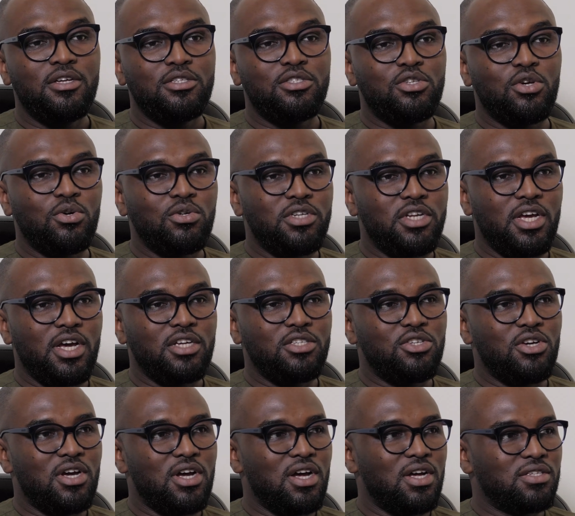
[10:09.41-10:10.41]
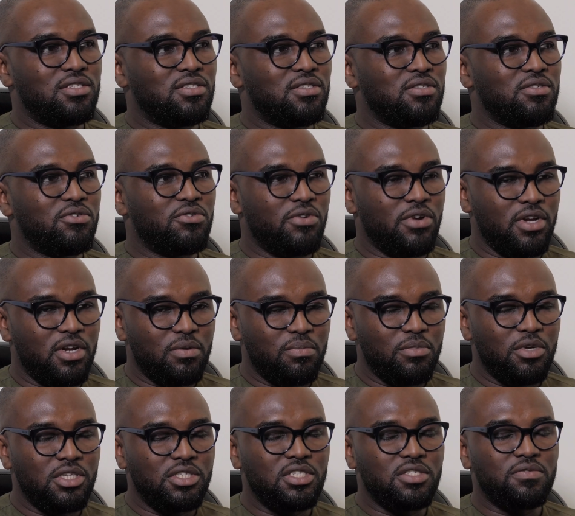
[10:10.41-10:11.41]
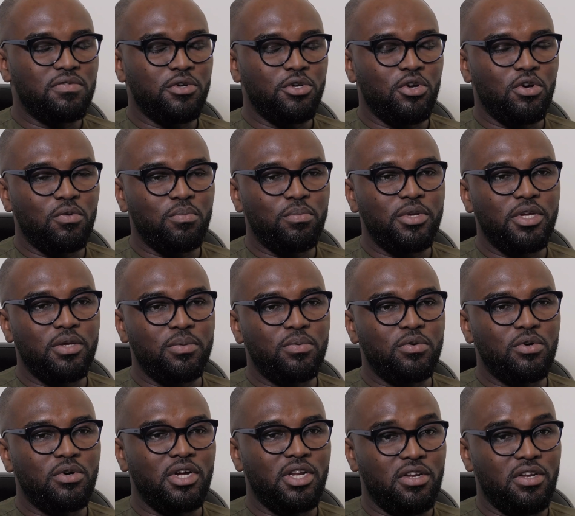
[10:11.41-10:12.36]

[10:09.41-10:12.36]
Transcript: So Diageo has great ambitions for young people.